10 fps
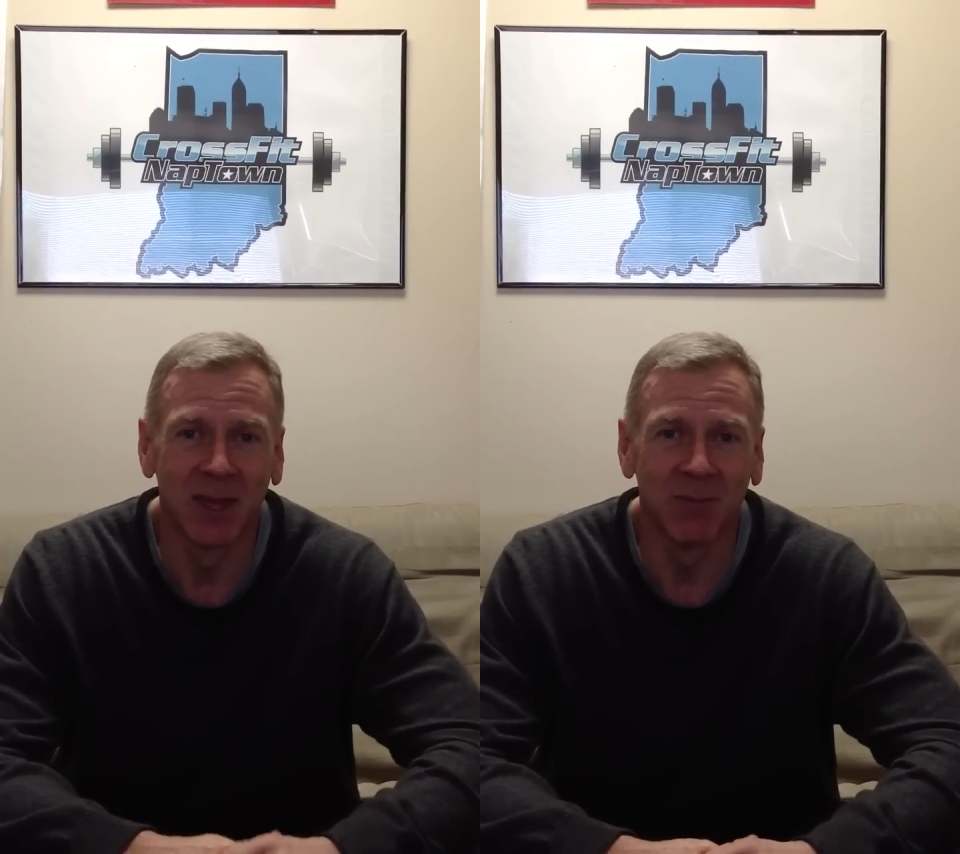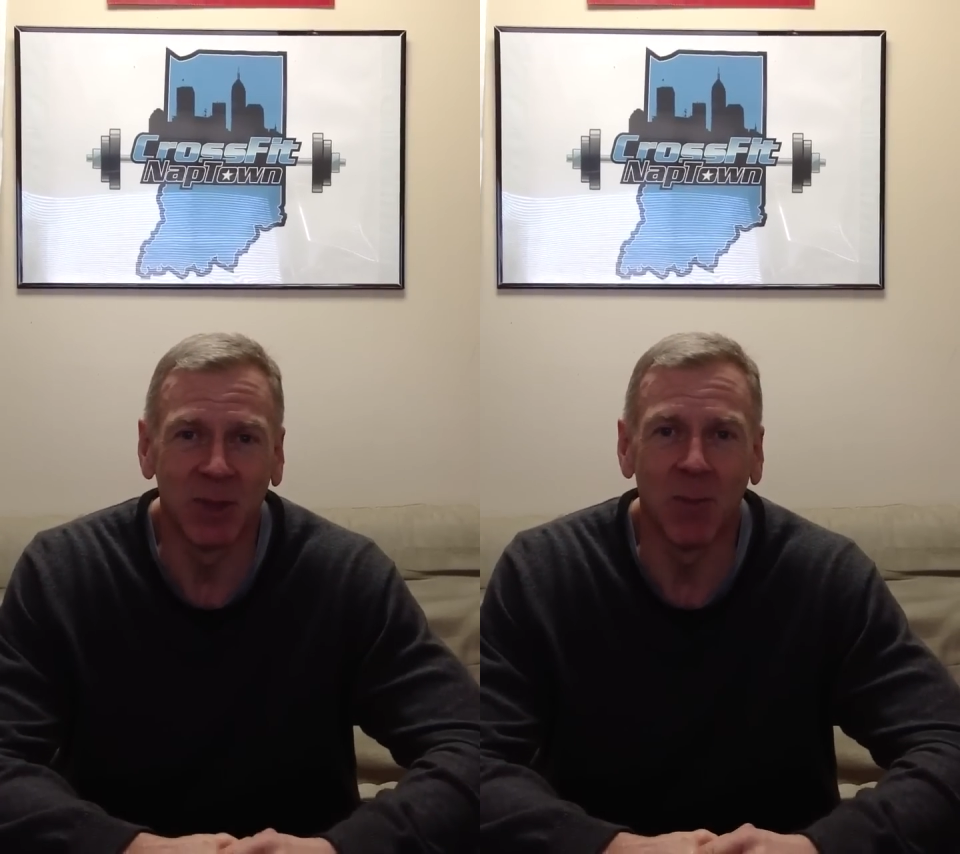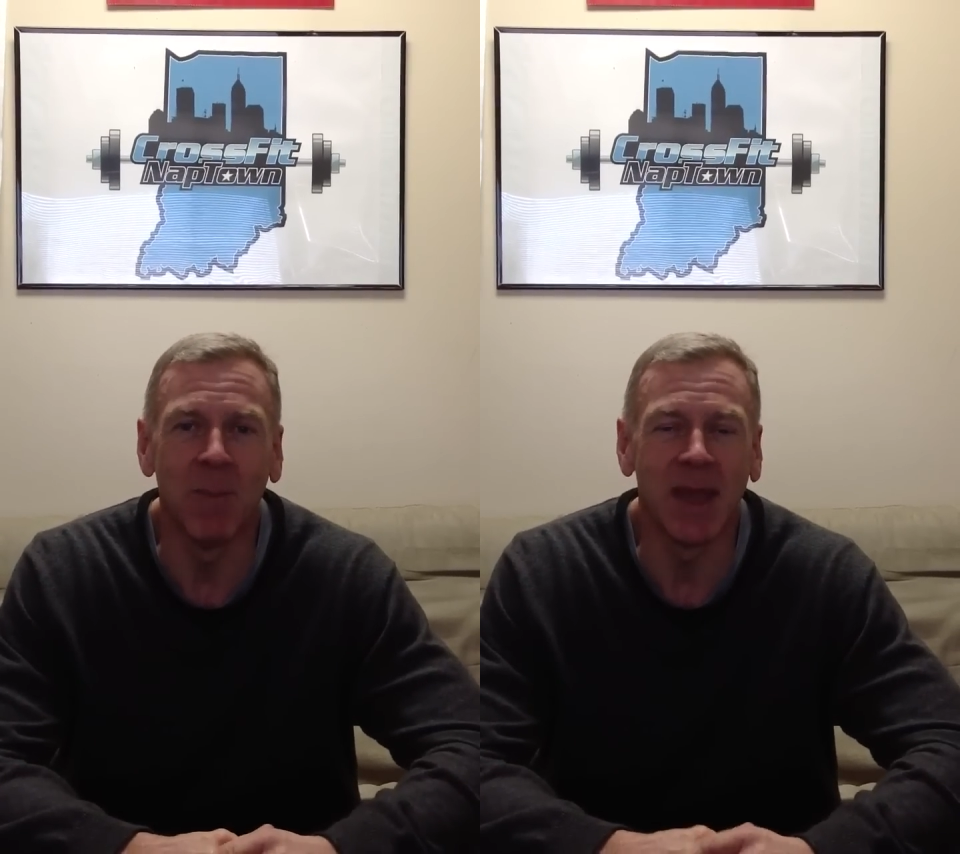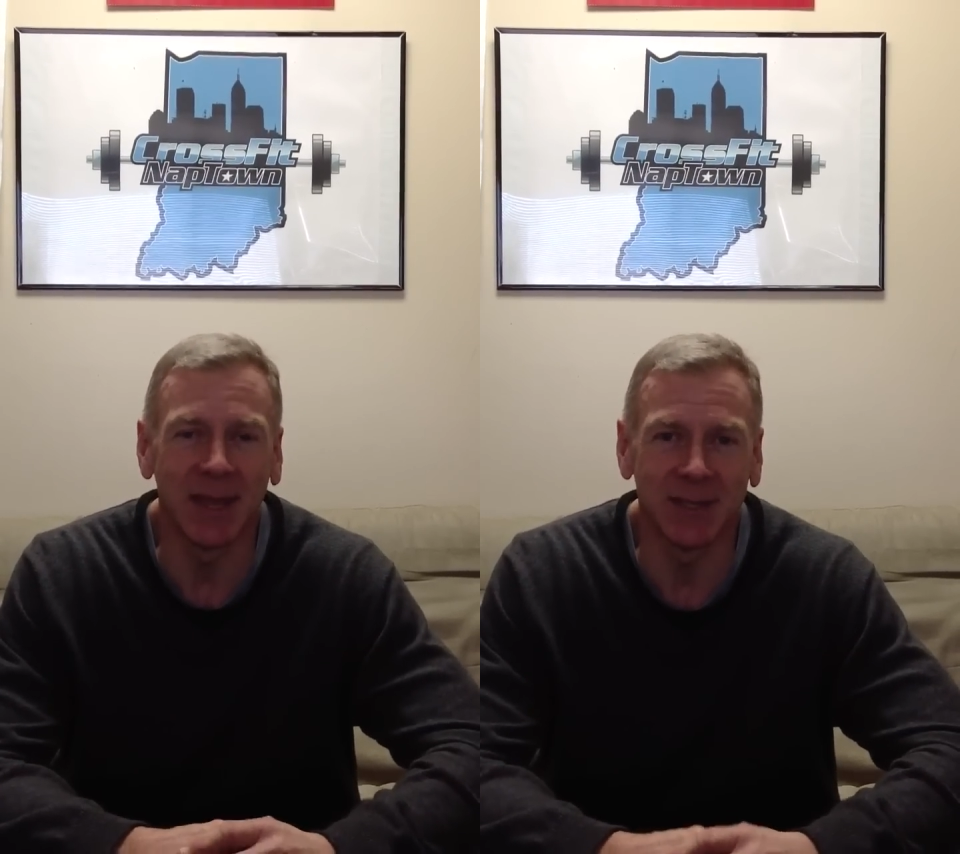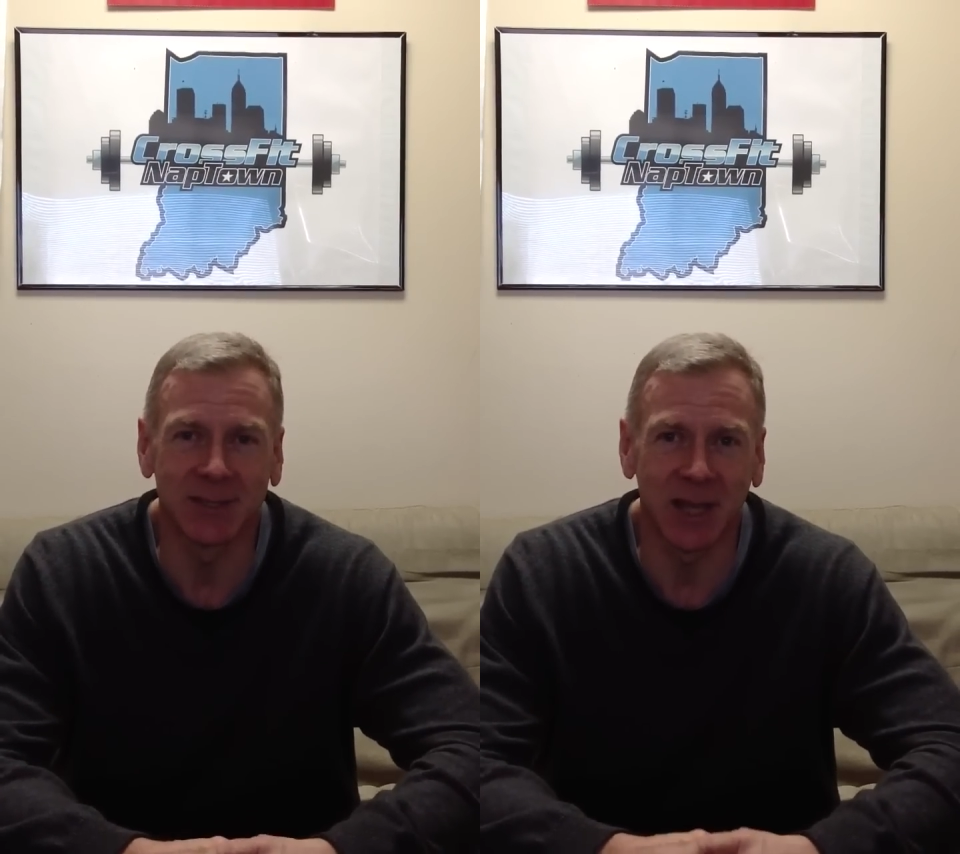be
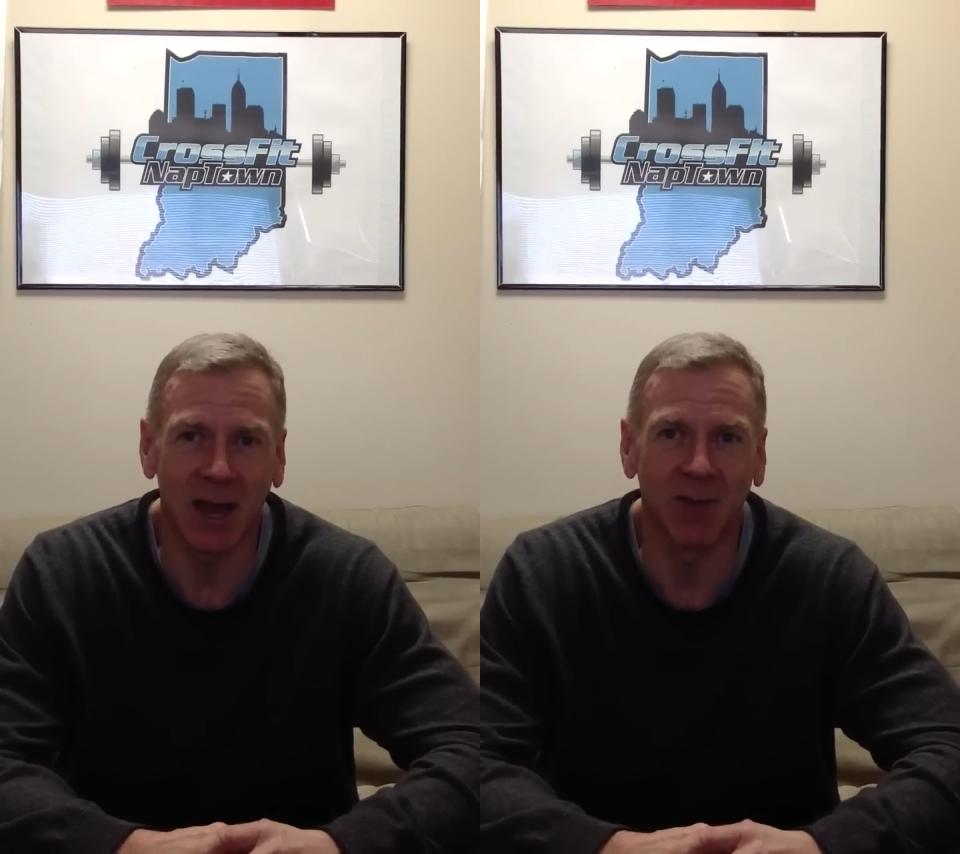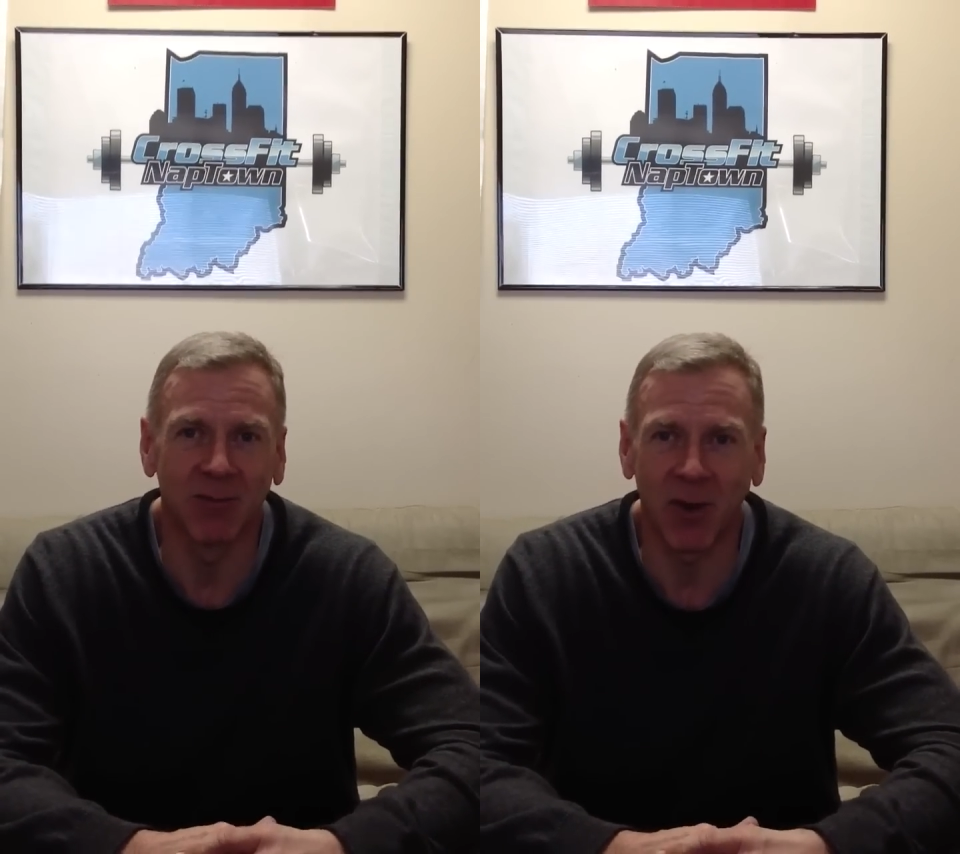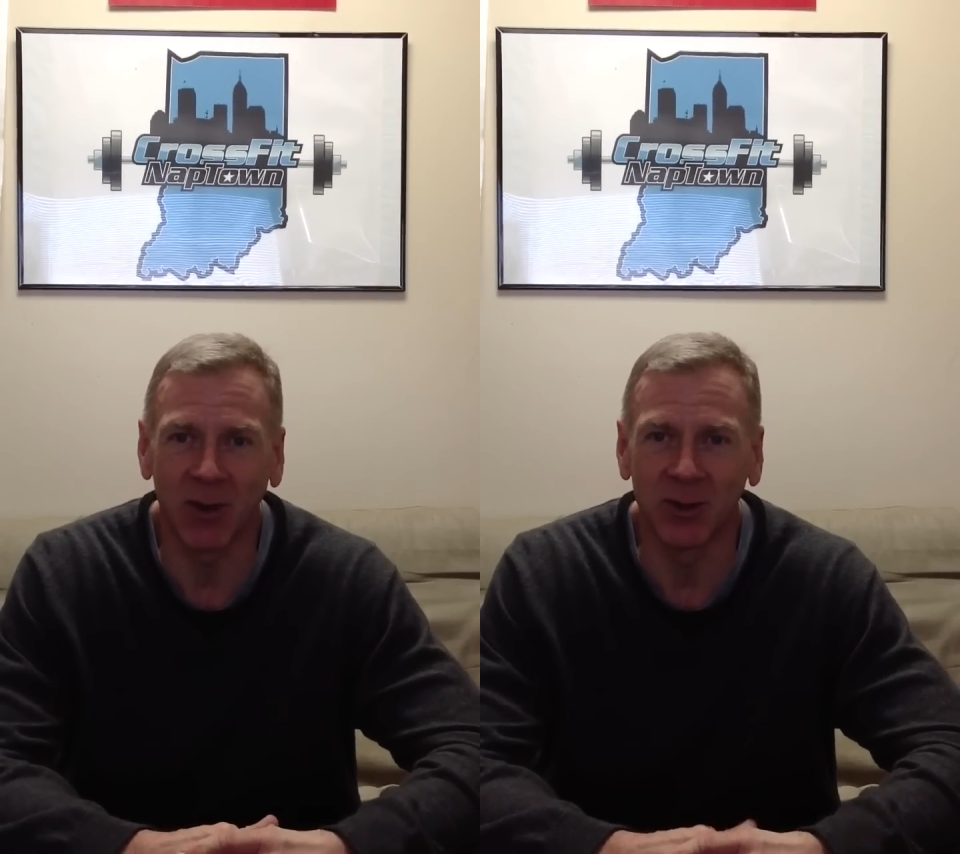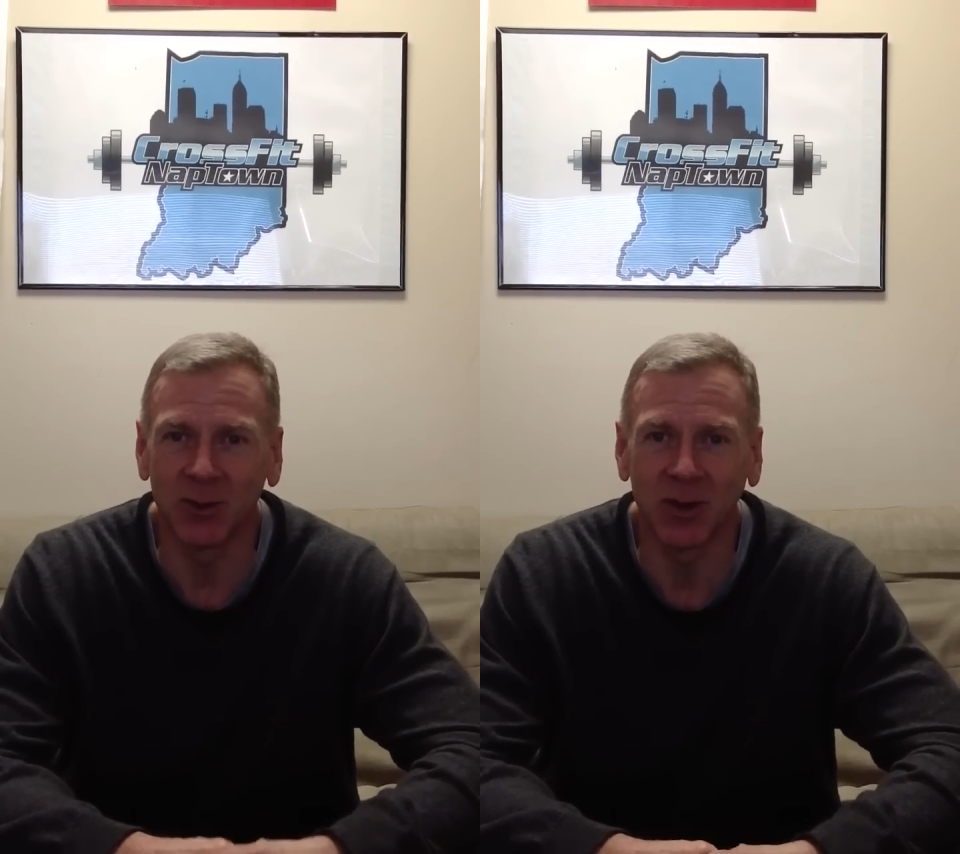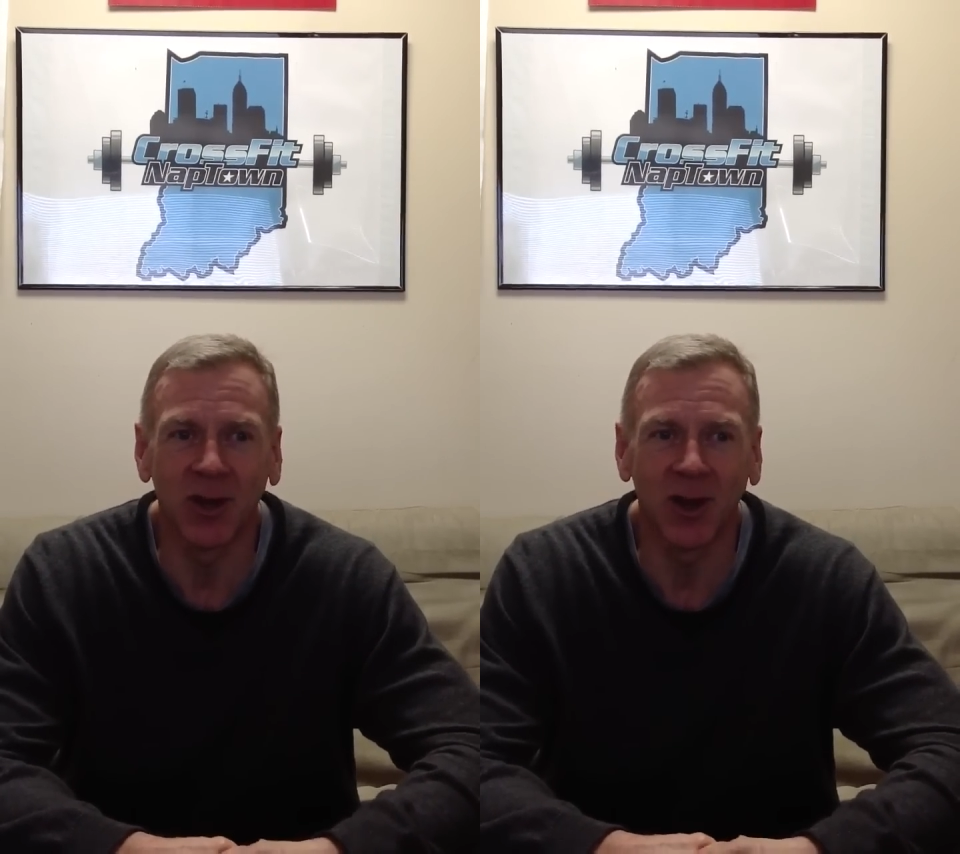amazed at how far you'll
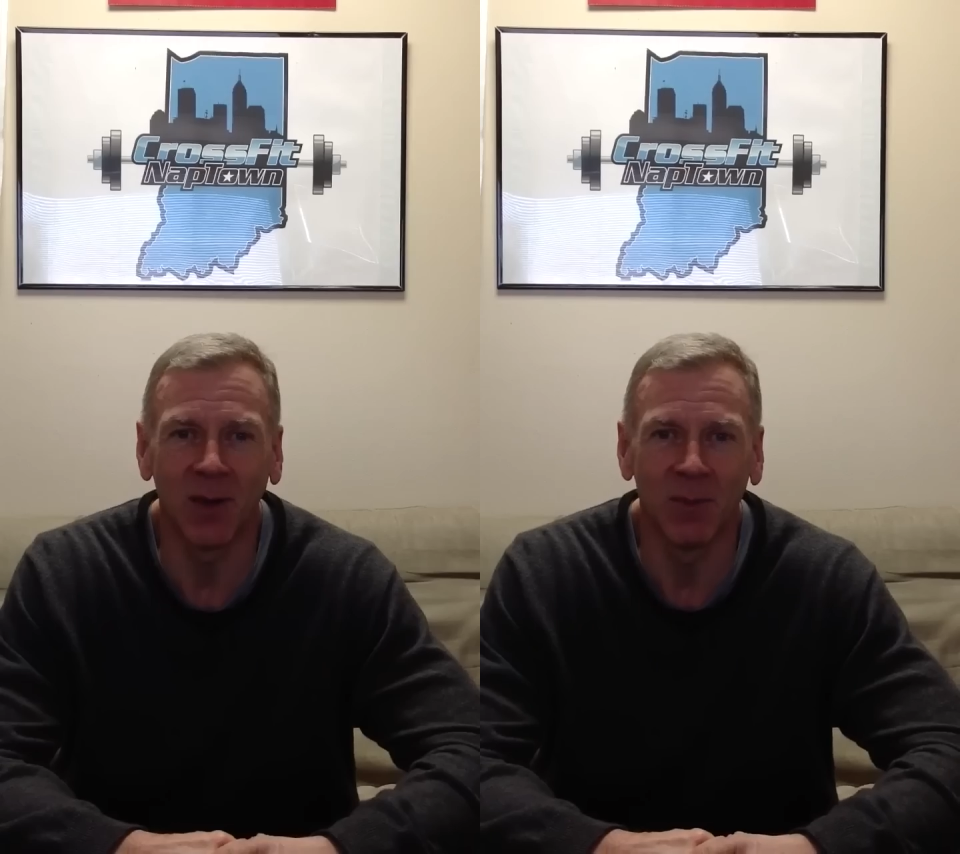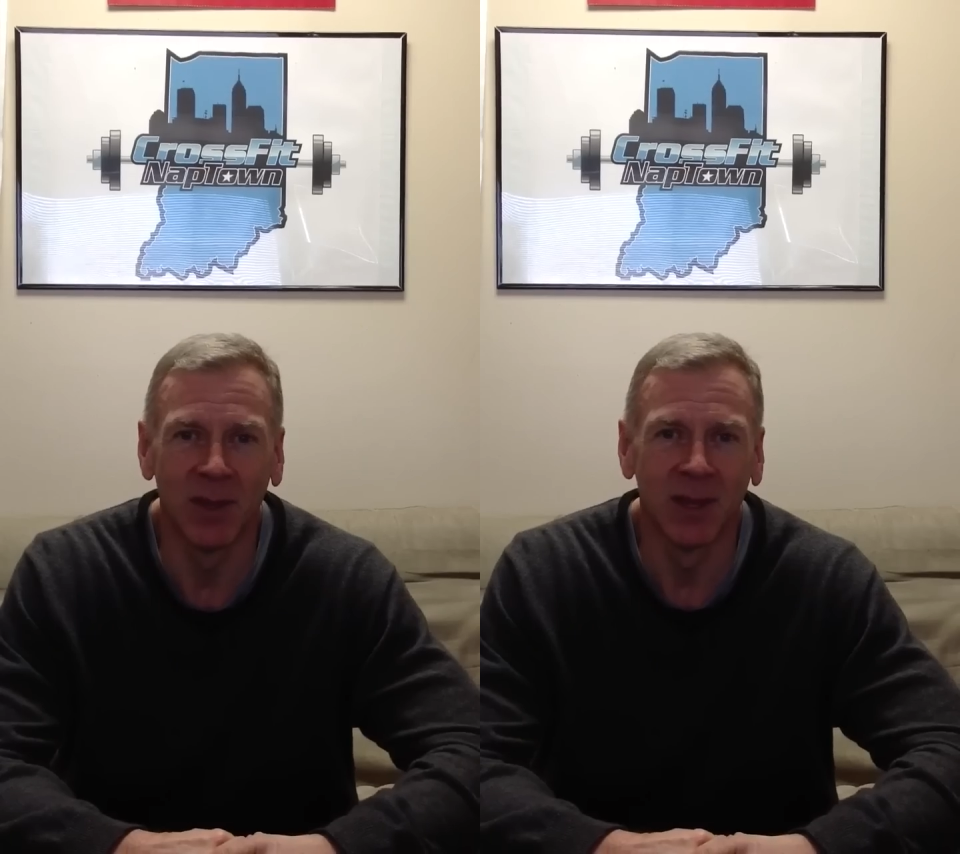come